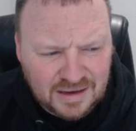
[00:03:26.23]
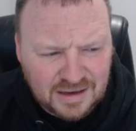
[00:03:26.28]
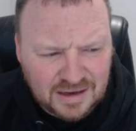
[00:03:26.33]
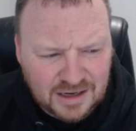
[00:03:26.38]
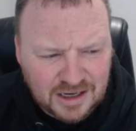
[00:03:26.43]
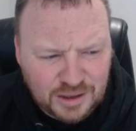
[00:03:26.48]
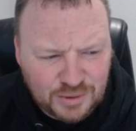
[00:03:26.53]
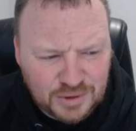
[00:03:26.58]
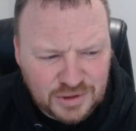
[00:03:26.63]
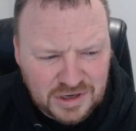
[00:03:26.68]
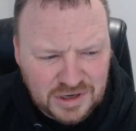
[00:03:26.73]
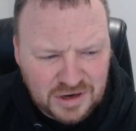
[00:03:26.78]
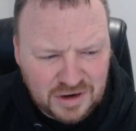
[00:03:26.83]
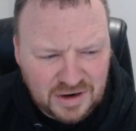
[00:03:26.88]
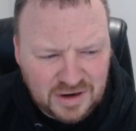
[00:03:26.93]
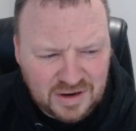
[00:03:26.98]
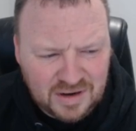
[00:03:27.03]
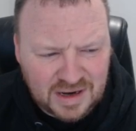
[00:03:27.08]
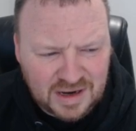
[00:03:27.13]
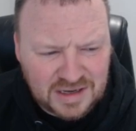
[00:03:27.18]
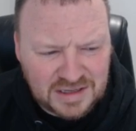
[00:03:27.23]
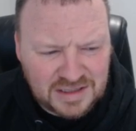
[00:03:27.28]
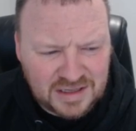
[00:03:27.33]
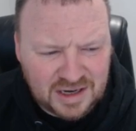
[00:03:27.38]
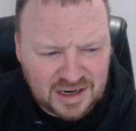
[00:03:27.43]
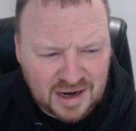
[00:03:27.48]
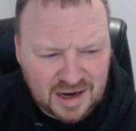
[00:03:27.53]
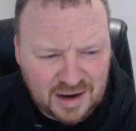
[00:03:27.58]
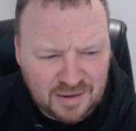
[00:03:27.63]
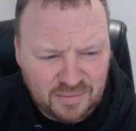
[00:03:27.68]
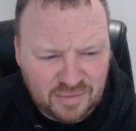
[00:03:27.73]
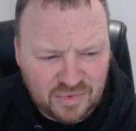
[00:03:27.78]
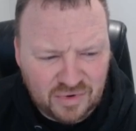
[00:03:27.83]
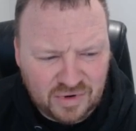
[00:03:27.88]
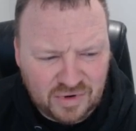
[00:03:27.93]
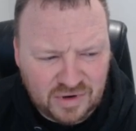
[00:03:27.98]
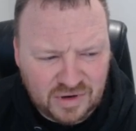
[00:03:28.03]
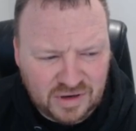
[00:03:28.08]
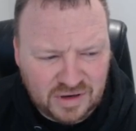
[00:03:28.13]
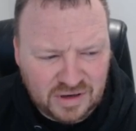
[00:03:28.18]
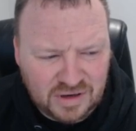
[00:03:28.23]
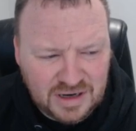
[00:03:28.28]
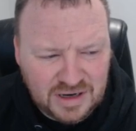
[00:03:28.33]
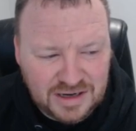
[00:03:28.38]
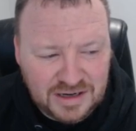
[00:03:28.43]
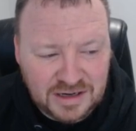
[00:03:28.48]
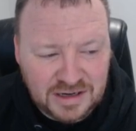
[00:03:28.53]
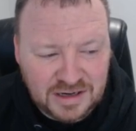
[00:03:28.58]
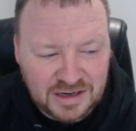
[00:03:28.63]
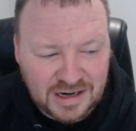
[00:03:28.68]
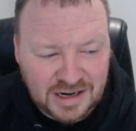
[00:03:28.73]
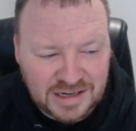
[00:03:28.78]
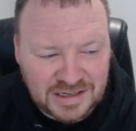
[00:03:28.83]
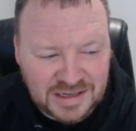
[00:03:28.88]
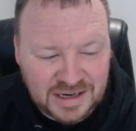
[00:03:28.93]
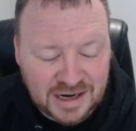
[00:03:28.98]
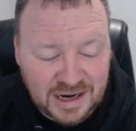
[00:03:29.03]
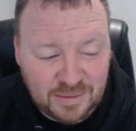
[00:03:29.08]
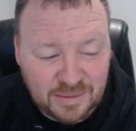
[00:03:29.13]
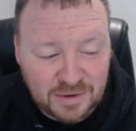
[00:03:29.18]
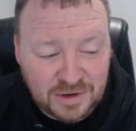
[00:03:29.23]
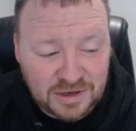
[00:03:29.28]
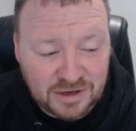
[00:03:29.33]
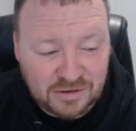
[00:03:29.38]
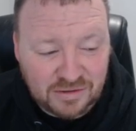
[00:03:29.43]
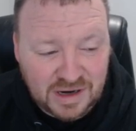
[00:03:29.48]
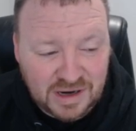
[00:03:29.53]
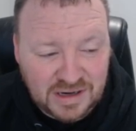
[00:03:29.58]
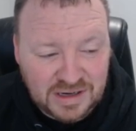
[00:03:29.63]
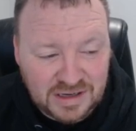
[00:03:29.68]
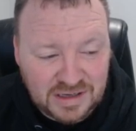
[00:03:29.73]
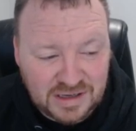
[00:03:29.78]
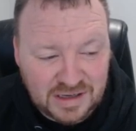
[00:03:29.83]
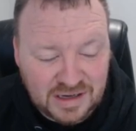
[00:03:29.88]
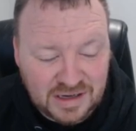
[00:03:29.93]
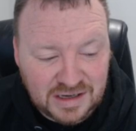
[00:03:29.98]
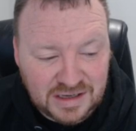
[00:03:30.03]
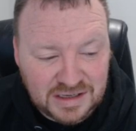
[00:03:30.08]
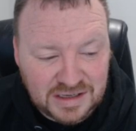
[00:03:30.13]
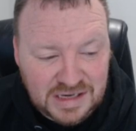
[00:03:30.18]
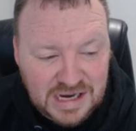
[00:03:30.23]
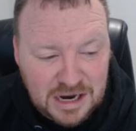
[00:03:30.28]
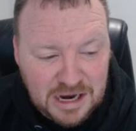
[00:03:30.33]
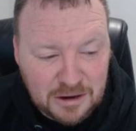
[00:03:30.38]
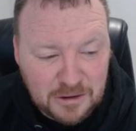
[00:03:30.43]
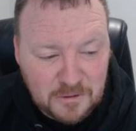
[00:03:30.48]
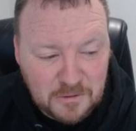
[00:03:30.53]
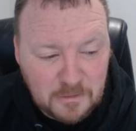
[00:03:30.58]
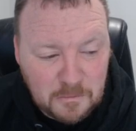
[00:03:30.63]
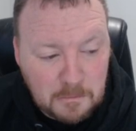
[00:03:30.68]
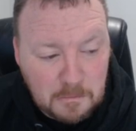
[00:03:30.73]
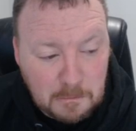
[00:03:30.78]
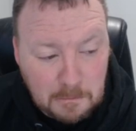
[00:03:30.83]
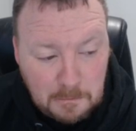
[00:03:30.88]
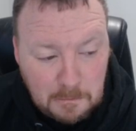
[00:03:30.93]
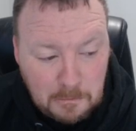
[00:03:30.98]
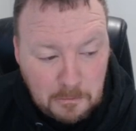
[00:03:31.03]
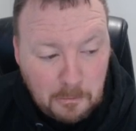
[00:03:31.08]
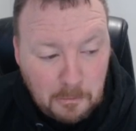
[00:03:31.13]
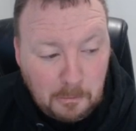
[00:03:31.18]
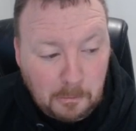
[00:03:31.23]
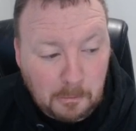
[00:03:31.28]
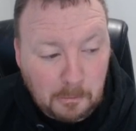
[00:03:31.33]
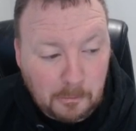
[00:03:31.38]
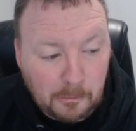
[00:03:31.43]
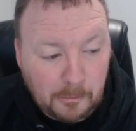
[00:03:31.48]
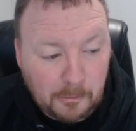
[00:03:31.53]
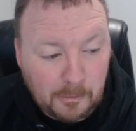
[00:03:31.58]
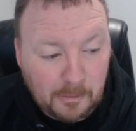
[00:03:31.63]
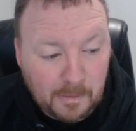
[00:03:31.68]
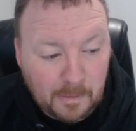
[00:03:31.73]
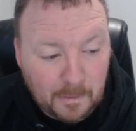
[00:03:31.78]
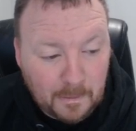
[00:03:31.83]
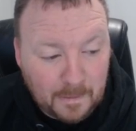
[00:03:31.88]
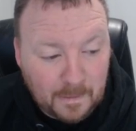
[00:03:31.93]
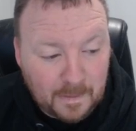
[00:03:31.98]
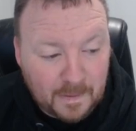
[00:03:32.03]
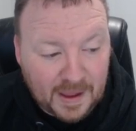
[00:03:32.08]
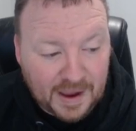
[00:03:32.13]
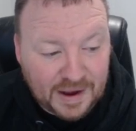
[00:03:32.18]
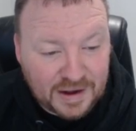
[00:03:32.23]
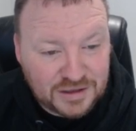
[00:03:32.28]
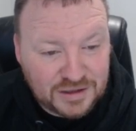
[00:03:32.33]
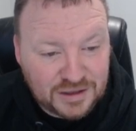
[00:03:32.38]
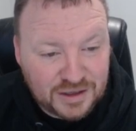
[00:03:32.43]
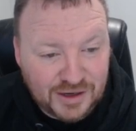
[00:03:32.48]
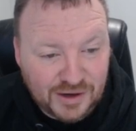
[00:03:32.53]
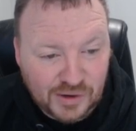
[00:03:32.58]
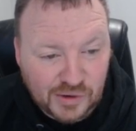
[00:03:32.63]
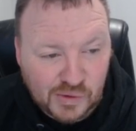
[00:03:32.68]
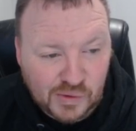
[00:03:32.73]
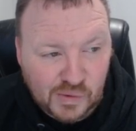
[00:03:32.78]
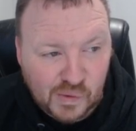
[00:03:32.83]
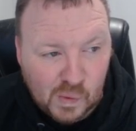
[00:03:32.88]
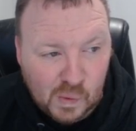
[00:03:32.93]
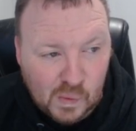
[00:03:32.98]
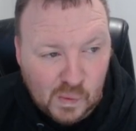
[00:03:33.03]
He was the 9th Aztec emperor, leading the Aztec Empire's greatest extent. That's cool.